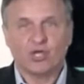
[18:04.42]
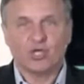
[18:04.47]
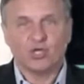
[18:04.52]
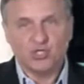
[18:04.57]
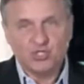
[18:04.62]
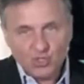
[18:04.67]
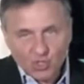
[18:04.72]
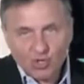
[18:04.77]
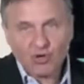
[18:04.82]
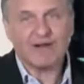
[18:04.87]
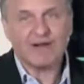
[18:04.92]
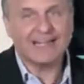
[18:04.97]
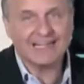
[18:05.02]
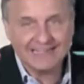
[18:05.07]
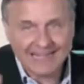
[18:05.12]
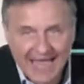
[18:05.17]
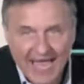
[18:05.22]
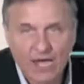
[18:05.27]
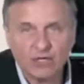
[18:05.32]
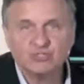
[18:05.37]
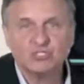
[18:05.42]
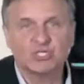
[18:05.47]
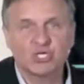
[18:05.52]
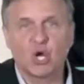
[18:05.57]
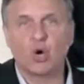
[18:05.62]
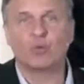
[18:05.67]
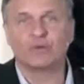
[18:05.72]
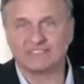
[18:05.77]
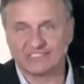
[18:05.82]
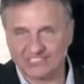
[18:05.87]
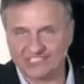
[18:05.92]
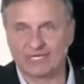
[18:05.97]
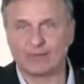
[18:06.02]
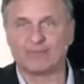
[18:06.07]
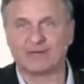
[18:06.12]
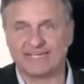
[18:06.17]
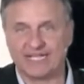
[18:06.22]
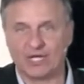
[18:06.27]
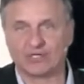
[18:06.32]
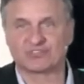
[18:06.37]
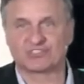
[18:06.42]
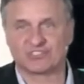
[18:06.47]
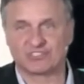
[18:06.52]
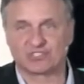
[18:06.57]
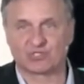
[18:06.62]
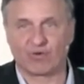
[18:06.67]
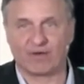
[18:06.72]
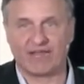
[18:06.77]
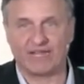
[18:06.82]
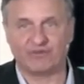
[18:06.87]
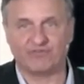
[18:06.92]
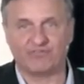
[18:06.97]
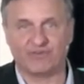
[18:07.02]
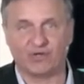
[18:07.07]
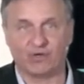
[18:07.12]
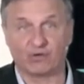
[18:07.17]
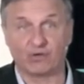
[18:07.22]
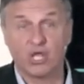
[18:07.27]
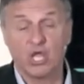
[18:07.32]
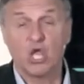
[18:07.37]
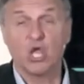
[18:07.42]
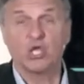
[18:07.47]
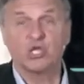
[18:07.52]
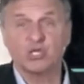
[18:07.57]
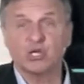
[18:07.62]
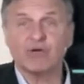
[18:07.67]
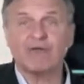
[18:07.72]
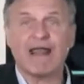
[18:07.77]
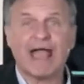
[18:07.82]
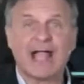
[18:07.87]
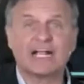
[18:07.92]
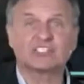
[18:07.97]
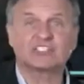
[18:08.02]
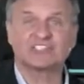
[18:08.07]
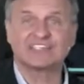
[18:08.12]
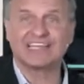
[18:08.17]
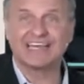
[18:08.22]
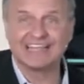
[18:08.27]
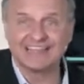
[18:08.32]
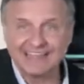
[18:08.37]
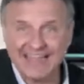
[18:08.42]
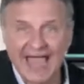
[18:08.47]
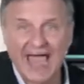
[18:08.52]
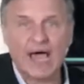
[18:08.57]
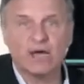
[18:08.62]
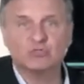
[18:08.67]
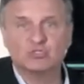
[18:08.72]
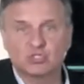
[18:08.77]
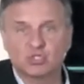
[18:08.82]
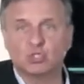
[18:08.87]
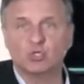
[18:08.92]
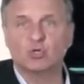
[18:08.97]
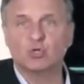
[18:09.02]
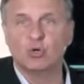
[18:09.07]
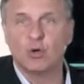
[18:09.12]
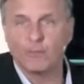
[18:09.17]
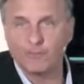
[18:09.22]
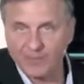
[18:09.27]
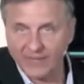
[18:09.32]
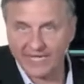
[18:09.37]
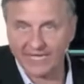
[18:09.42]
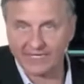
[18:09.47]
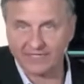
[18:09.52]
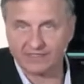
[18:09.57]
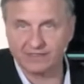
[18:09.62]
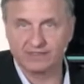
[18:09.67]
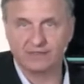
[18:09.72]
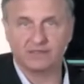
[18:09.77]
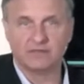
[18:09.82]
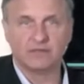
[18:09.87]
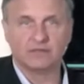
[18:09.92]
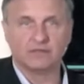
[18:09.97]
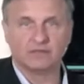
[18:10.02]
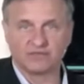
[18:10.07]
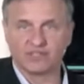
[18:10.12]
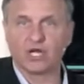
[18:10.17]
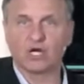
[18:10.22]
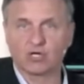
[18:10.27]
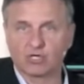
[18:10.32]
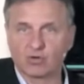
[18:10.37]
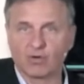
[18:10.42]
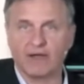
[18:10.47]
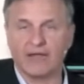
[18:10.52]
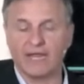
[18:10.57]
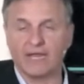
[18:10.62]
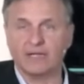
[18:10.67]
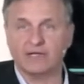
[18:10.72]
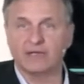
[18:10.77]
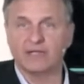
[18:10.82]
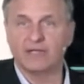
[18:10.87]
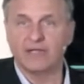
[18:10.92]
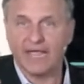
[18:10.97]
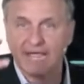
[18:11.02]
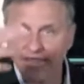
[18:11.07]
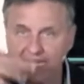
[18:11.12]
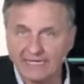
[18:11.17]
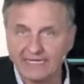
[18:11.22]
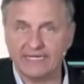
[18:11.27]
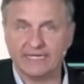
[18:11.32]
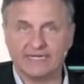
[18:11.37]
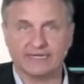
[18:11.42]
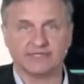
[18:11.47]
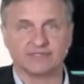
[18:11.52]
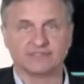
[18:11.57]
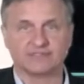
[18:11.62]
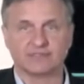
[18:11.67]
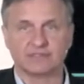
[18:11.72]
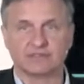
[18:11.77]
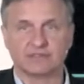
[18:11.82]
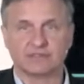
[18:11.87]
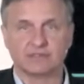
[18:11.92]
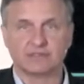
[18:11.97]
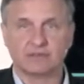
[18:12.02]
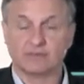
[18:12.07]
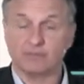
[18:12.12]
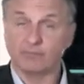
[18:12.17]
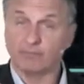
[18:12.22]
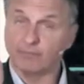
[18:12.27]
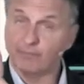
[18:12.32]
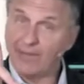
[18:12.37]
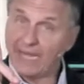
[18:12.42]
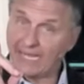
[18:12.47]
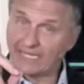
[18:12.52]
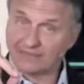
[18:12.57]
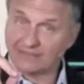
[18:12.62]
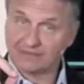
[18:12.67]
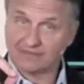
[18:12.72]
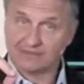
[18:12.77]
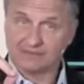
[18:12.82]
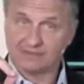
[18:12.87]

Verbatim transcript: you're allowed to go in somebody else's grain field. You're actually allowed to pick their grain and eat it. But